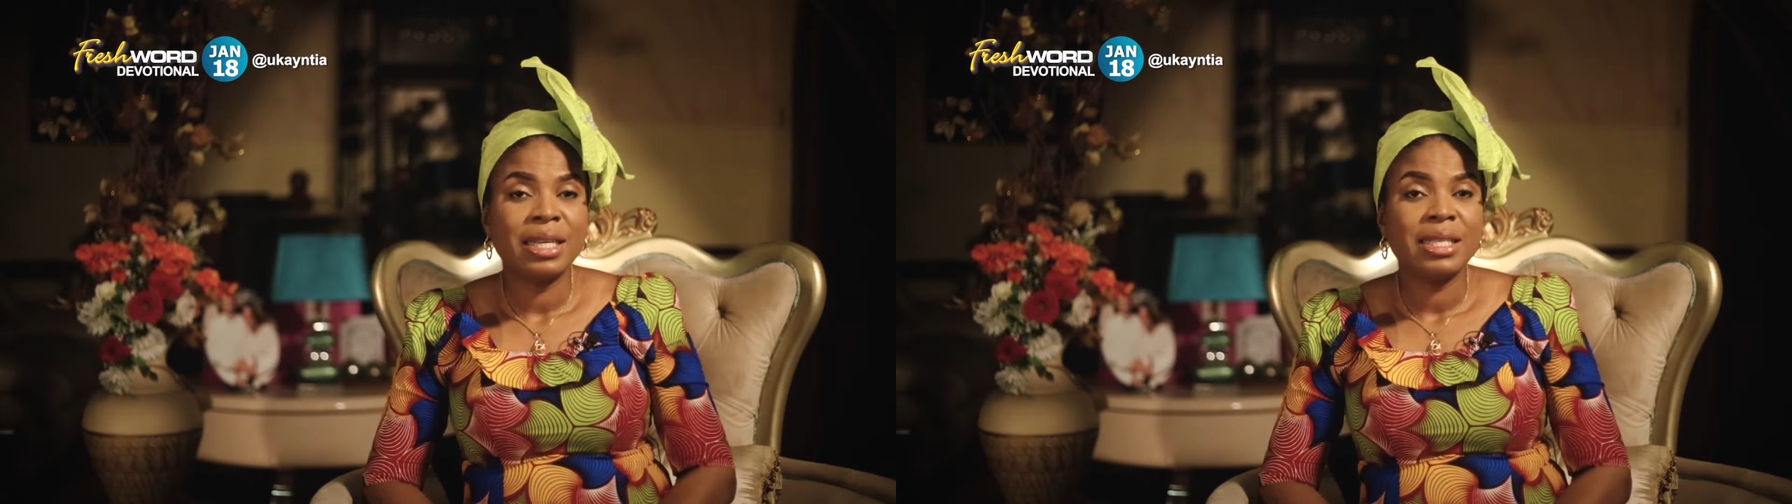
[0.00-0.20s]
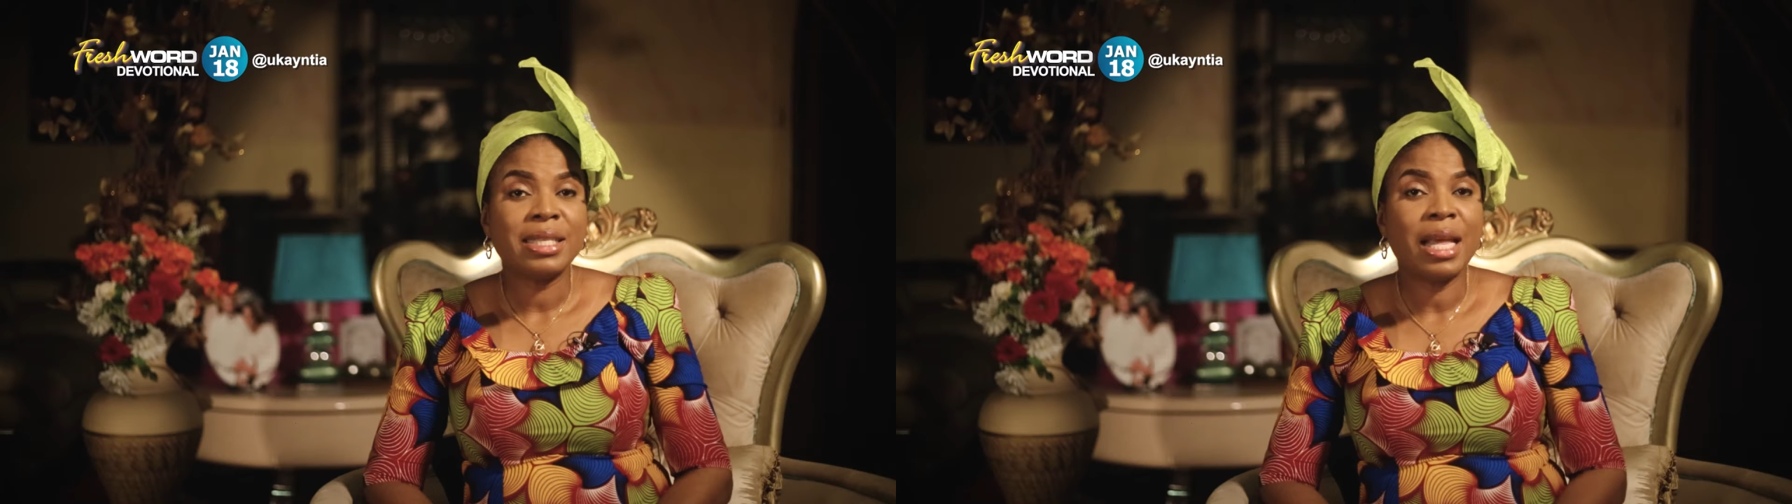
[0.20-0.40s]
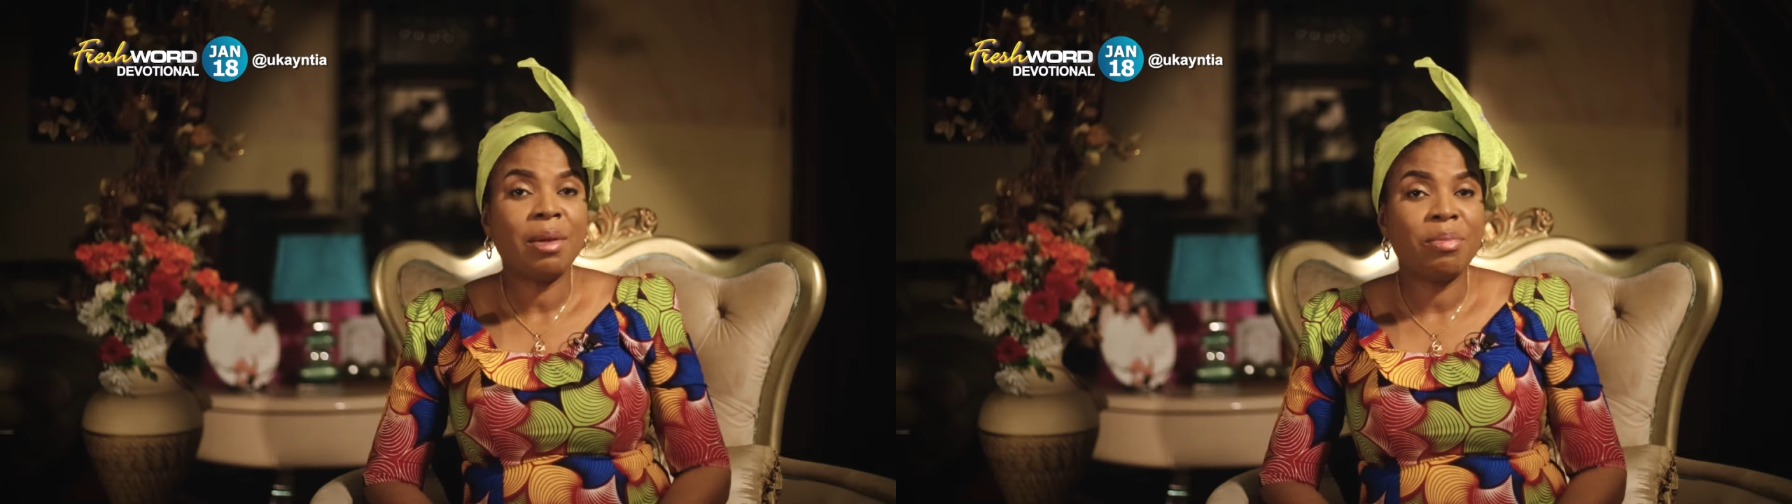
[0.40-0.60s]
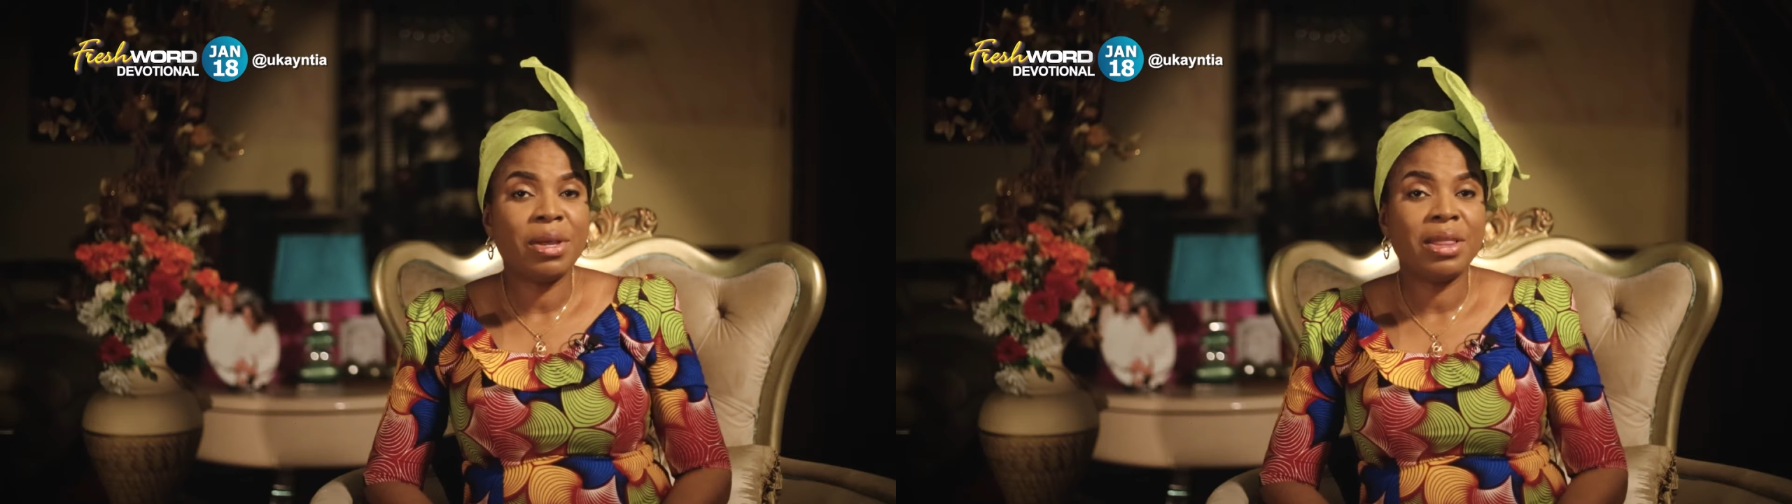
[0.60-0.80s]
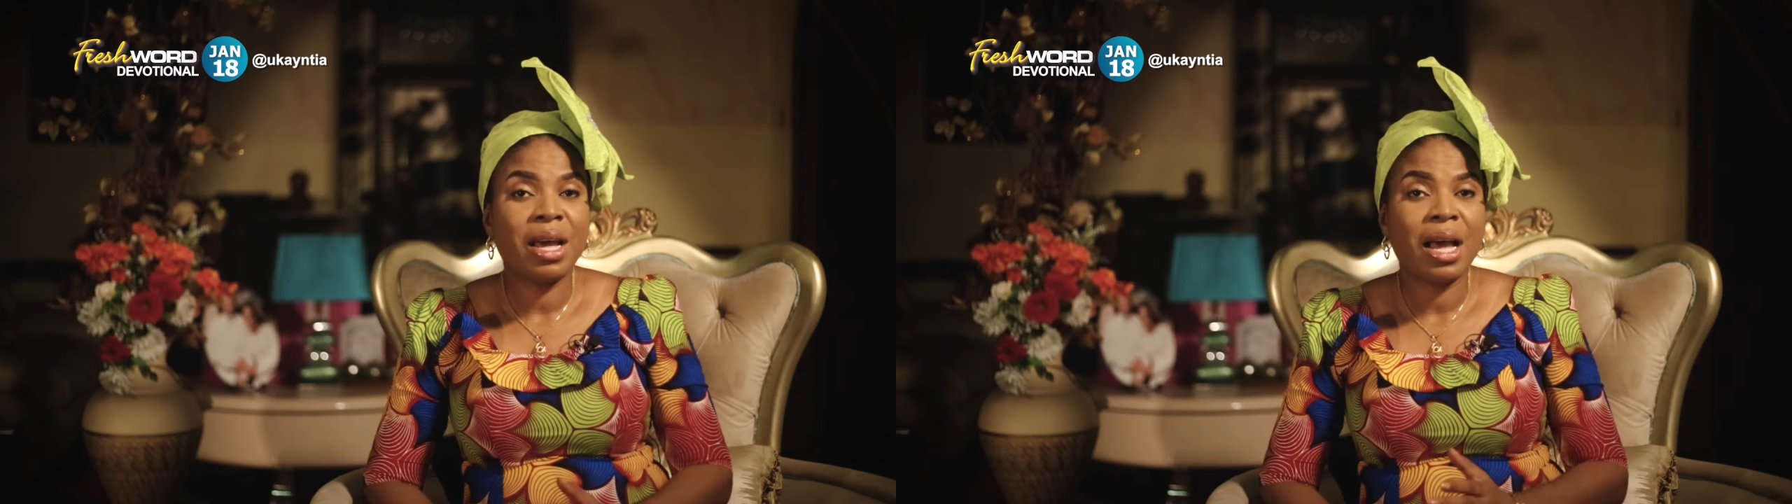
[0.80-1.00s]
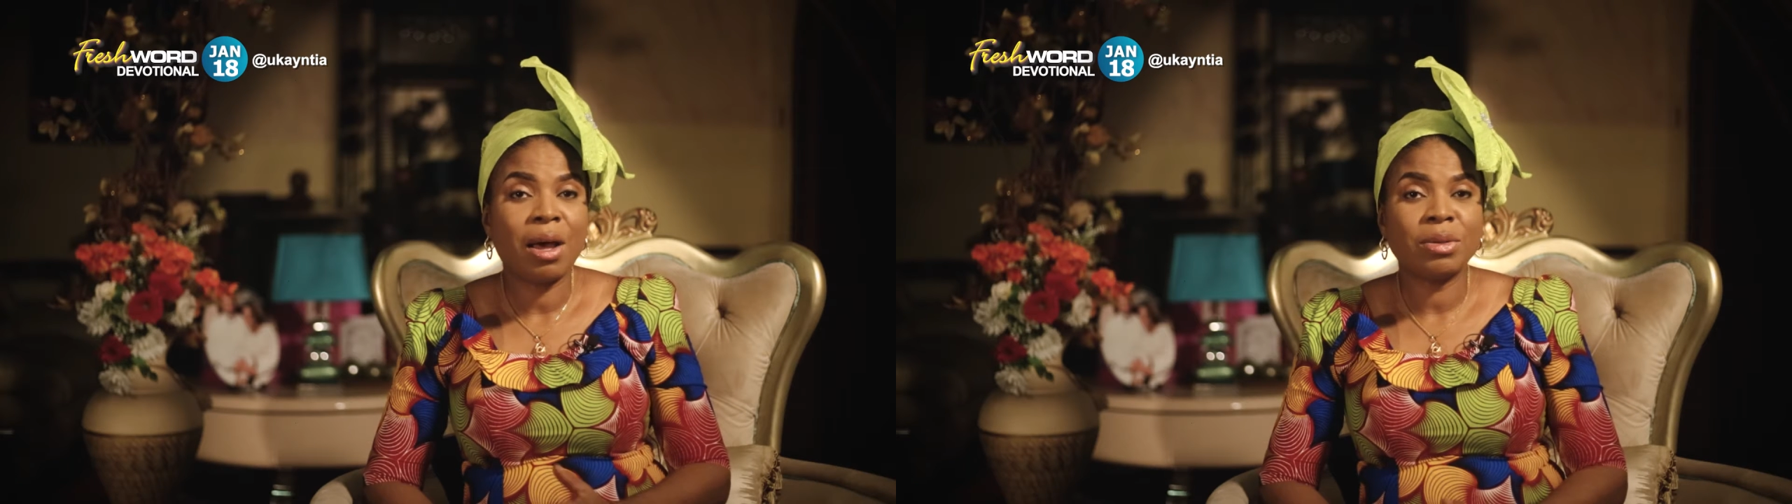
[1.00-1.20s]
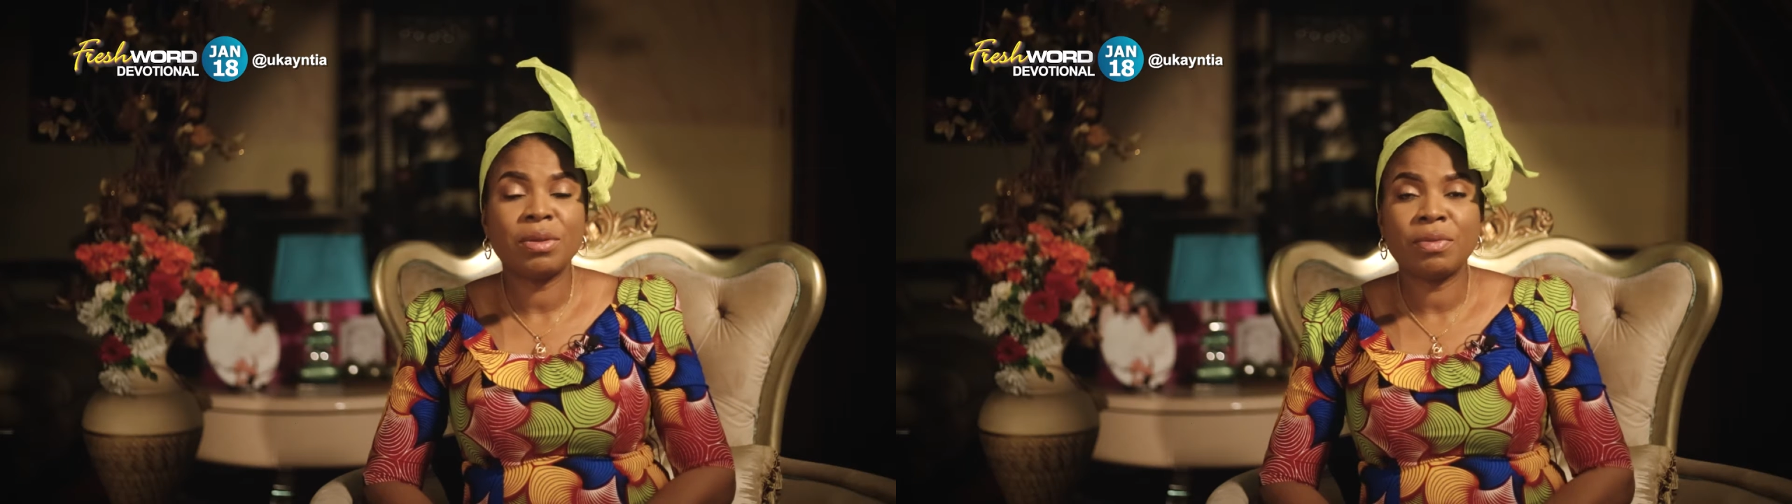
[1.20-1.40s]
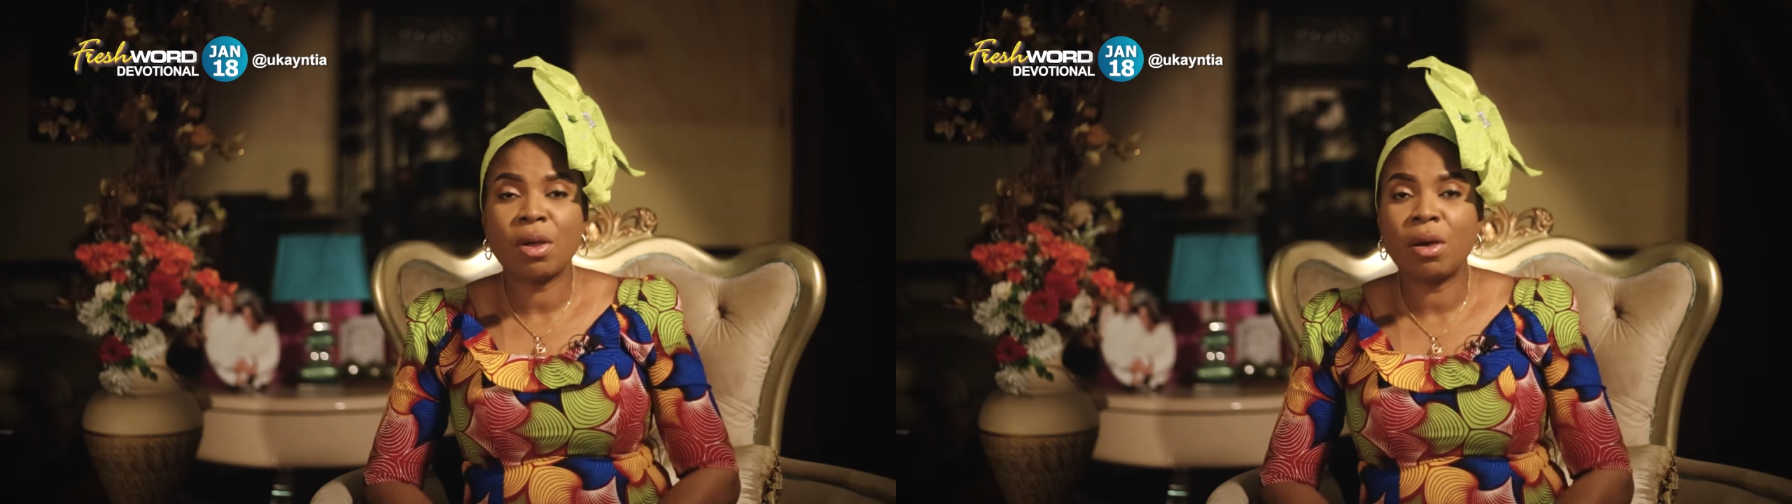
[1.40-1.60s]
Celebrate the house
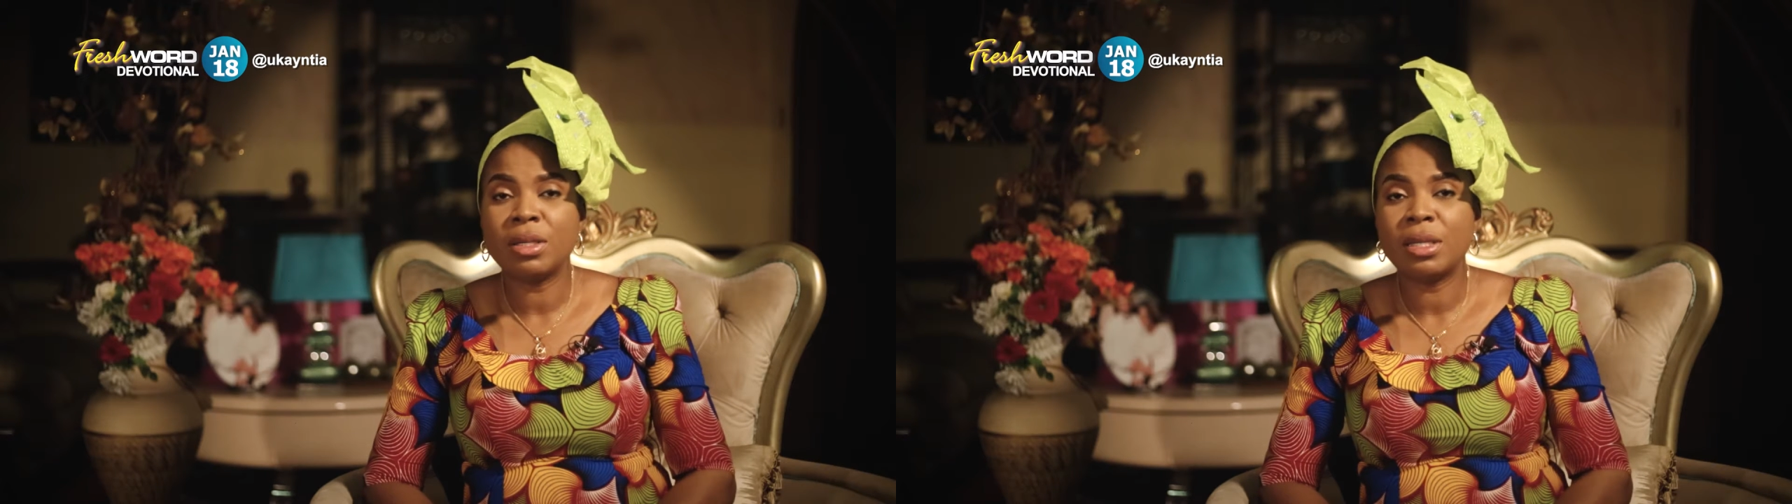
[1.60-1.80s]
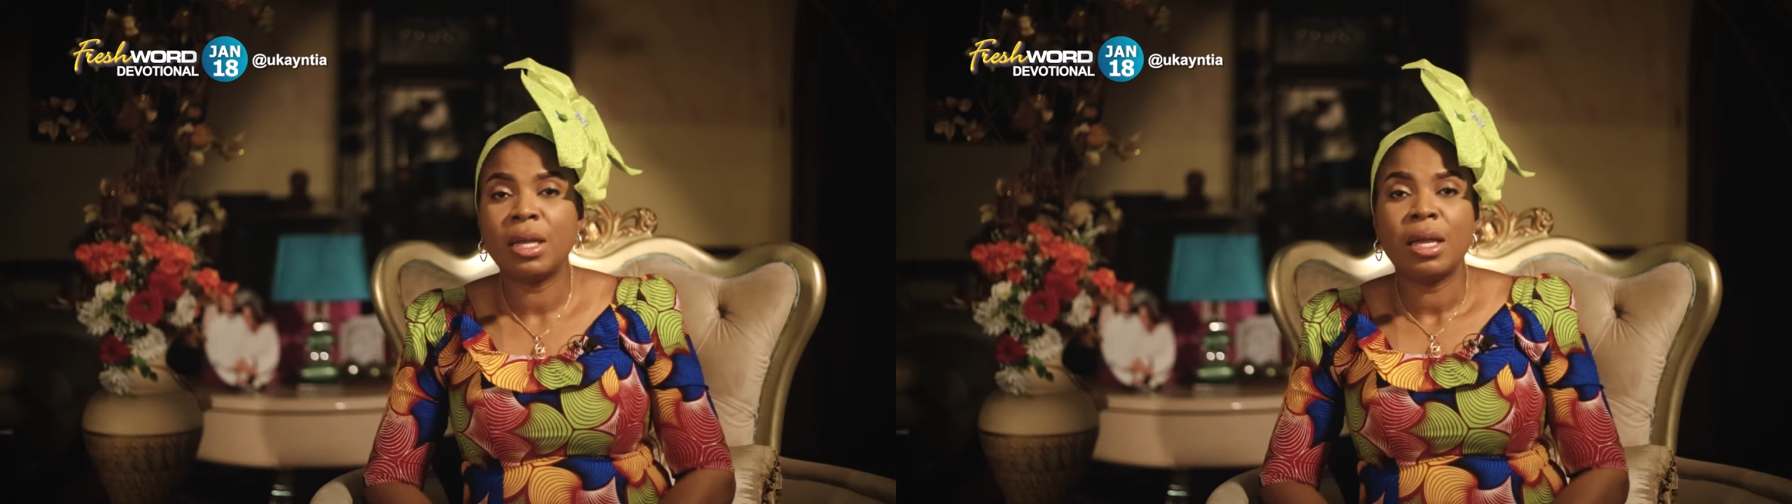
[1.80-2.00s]
of God.